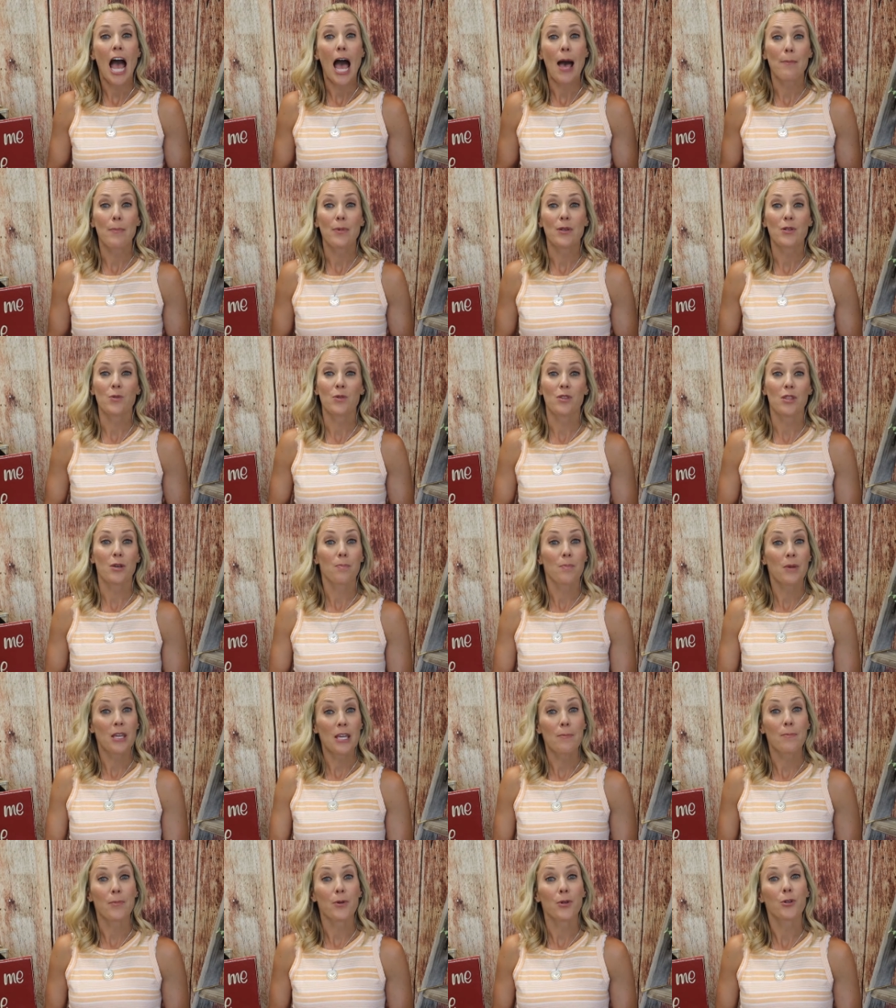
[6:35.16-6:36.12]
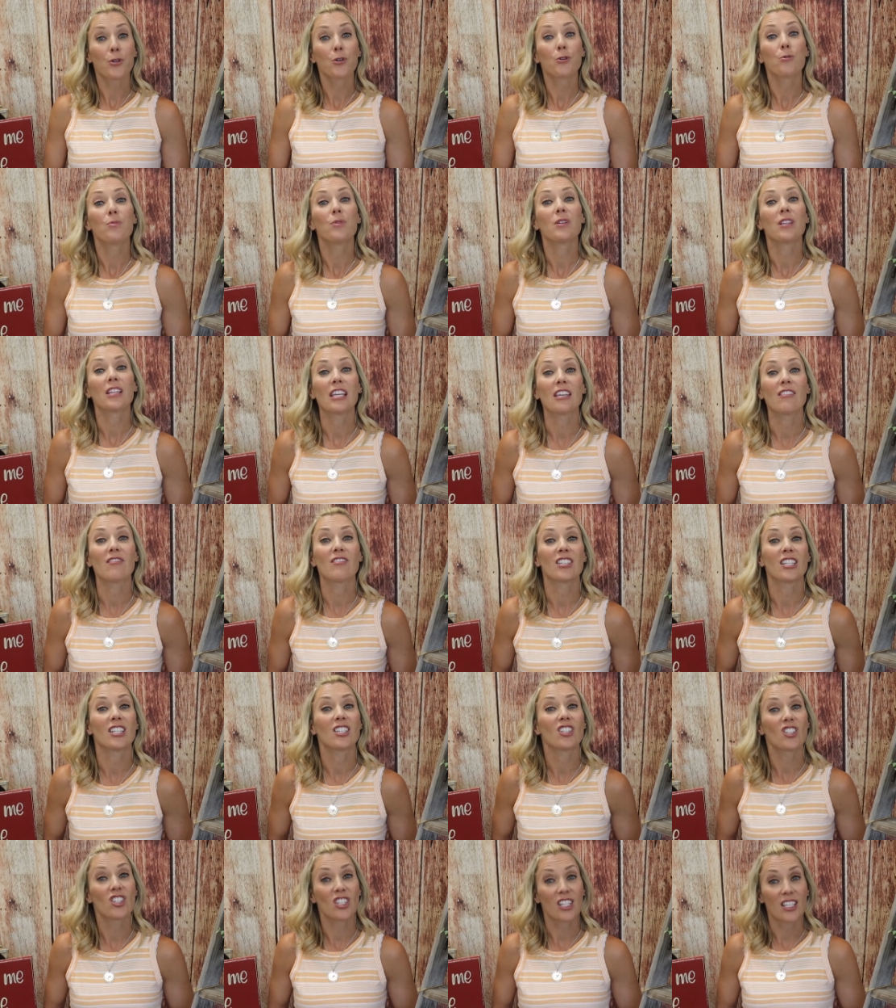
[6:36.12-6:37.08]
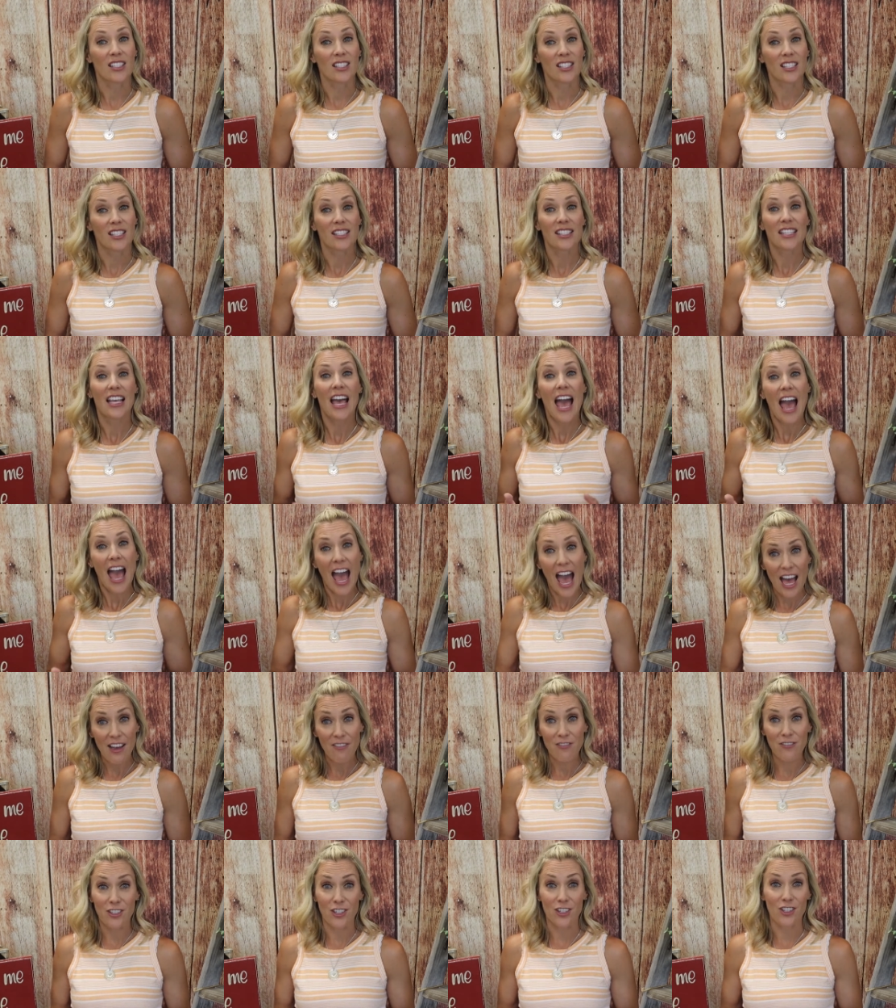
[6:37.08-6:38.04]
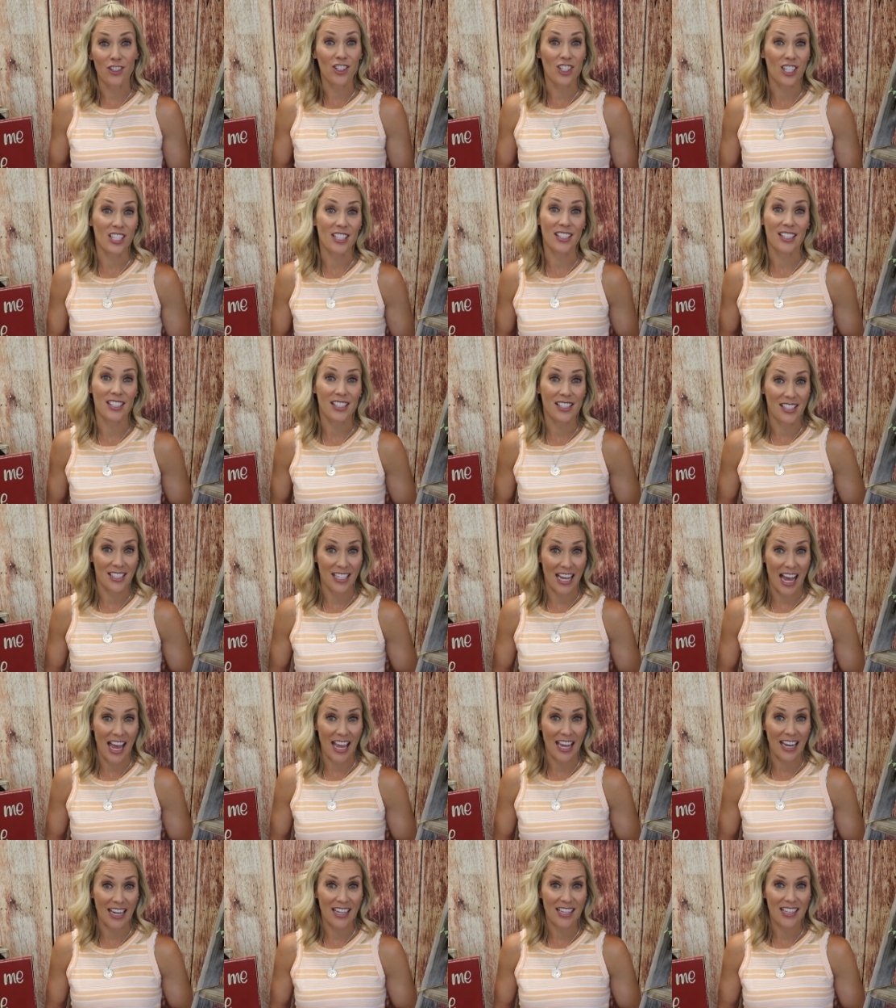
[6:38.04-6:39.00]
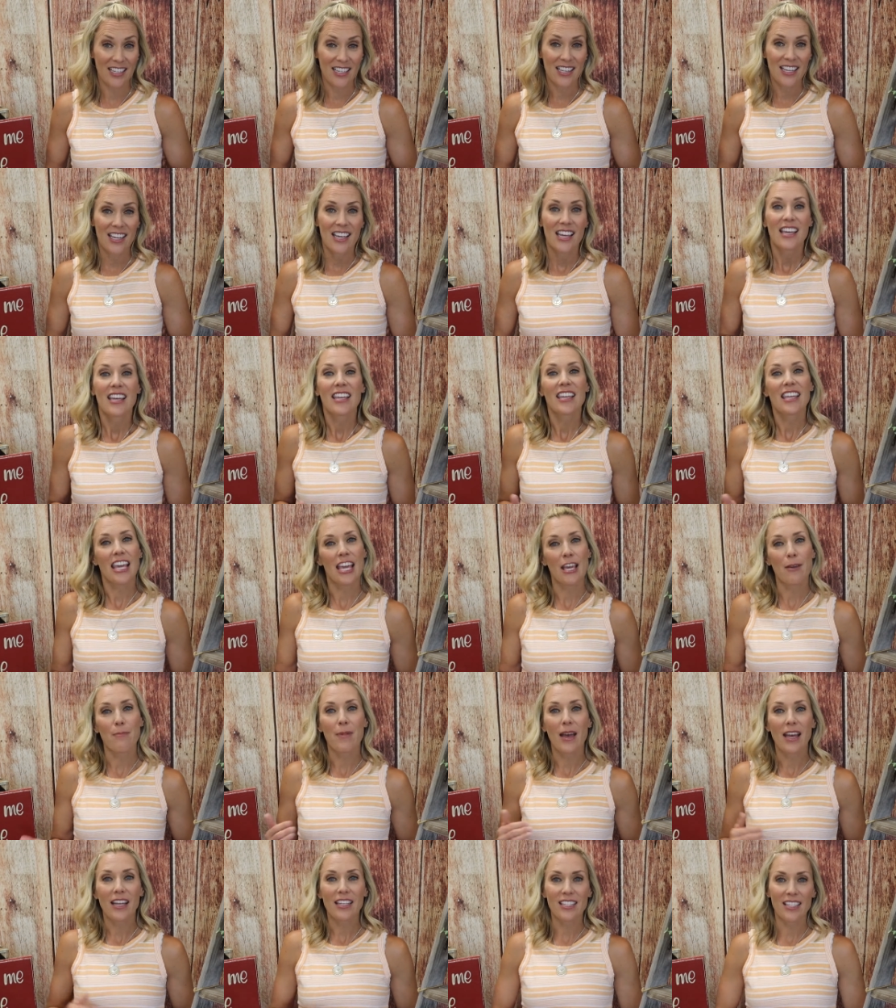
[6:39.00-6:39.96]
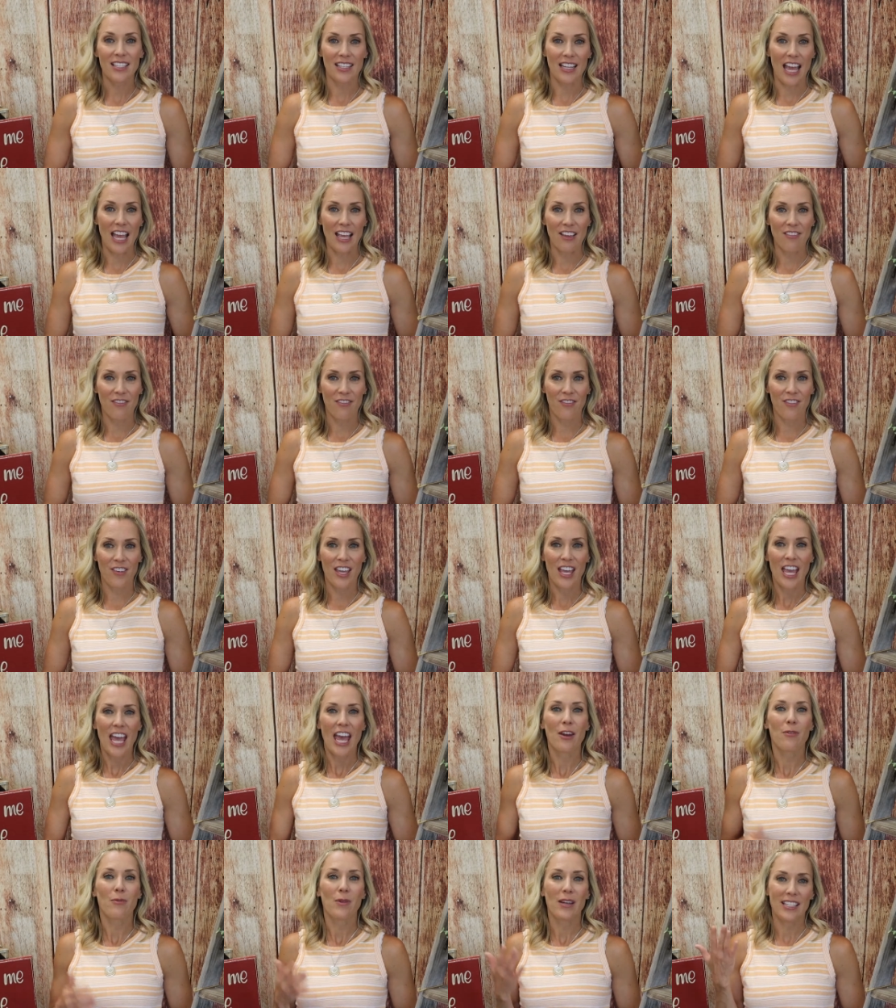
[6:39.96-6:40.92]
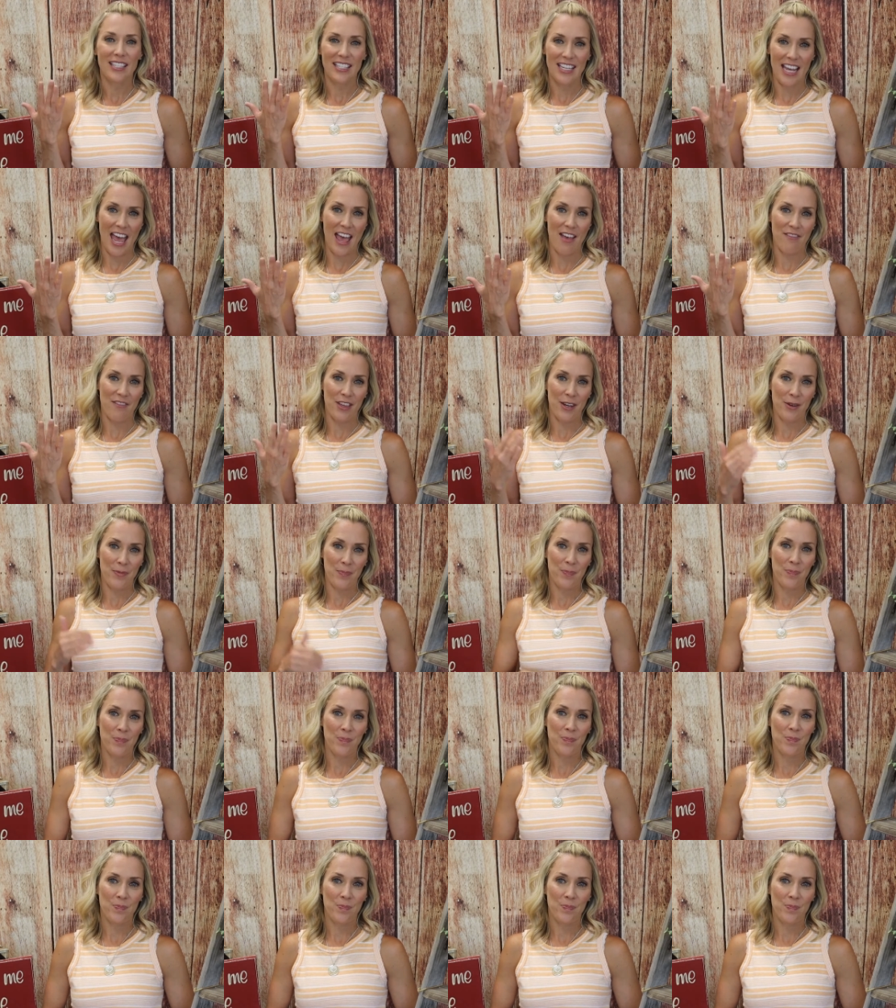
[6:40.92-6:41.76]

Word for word: happened with the people who believed in Jesus after Jesus died, came back to life, and went to heaven.